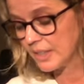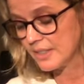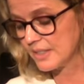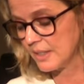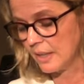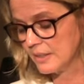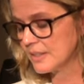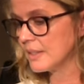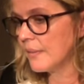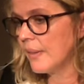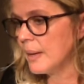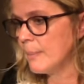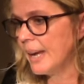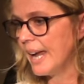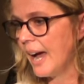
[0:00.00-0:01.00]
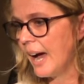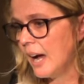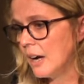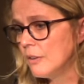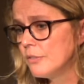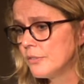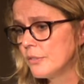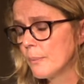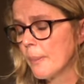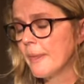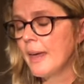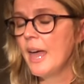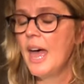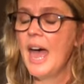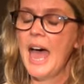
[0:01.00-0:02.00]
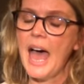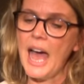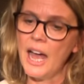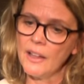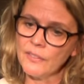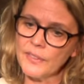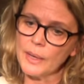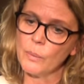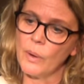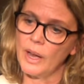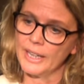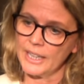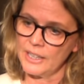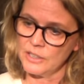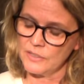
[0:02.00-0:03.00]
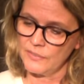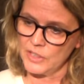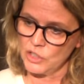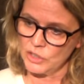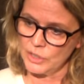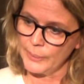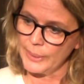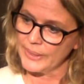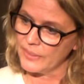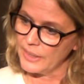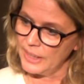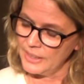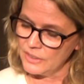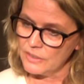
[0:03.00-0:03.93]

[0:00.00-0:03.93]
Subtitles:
or concerns that they may have. And they work individually,